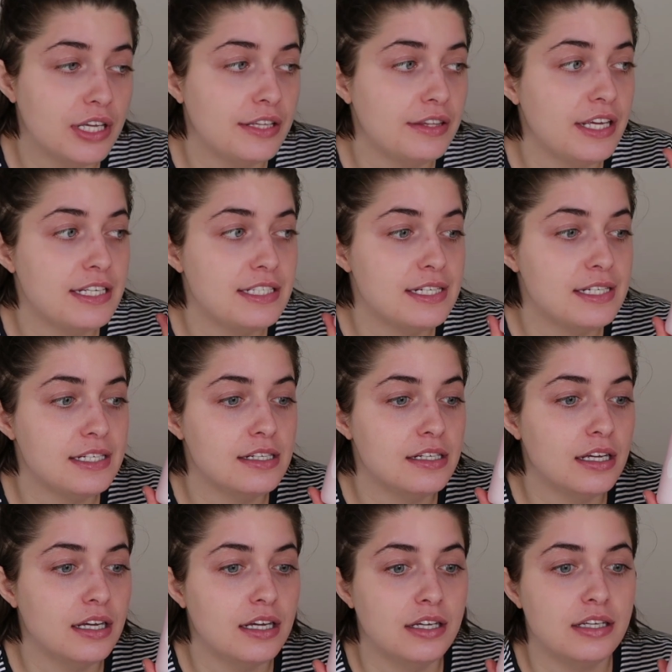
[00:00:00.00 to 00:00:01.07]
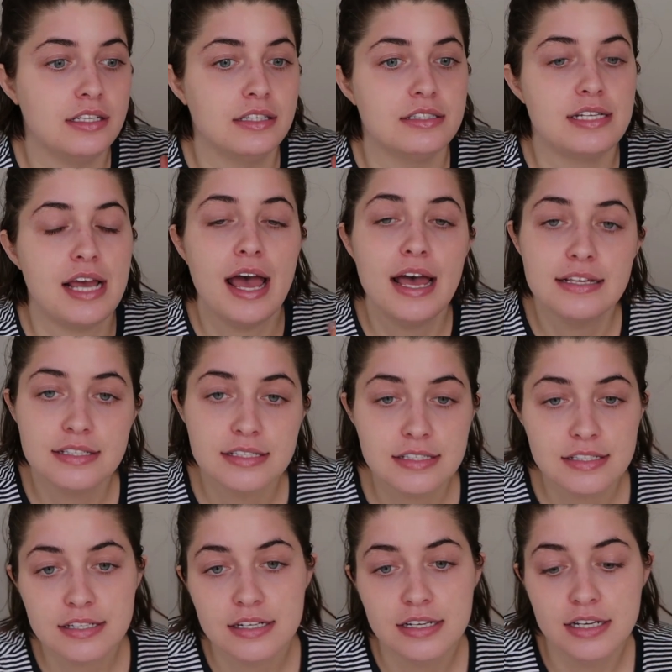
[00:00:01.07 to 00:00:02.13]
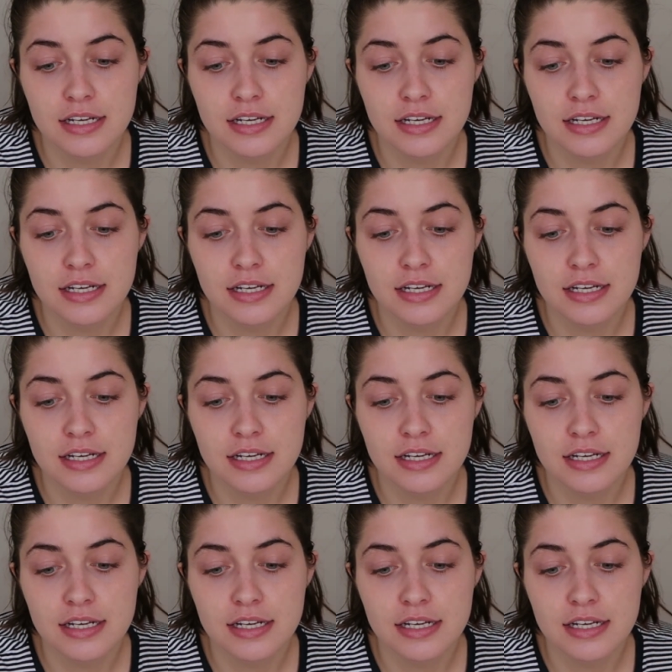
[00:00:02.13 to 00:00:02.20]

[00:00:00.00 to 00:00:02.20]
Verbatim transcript: and they did a test